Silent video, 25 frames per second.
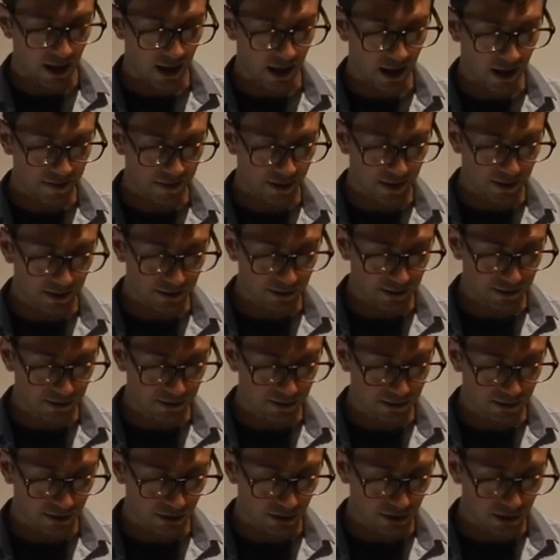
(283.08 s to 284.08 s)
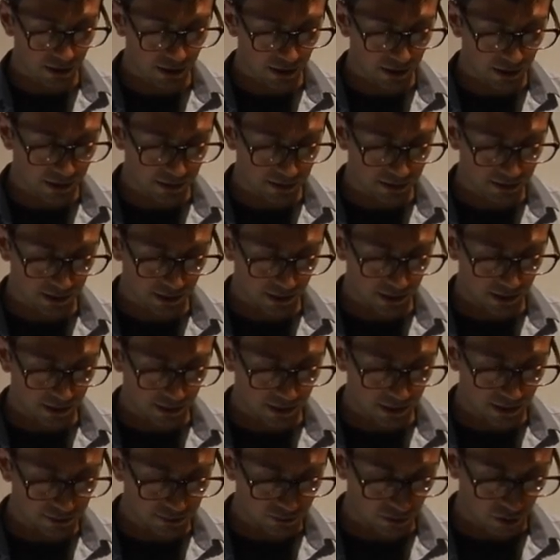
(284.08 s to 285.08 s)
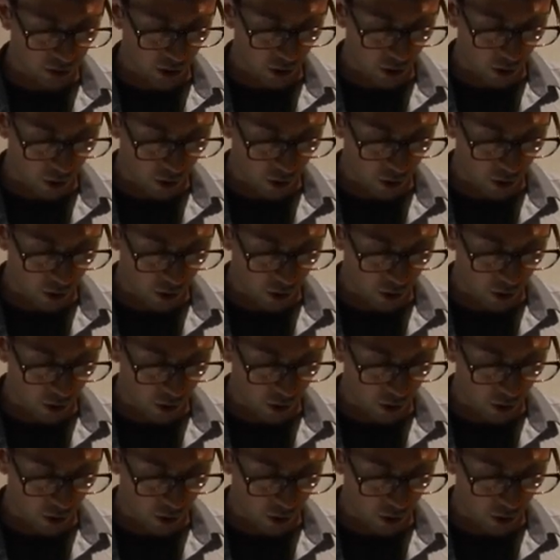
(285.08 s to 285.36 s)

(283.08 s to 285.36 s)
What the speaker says: That is, you see, these are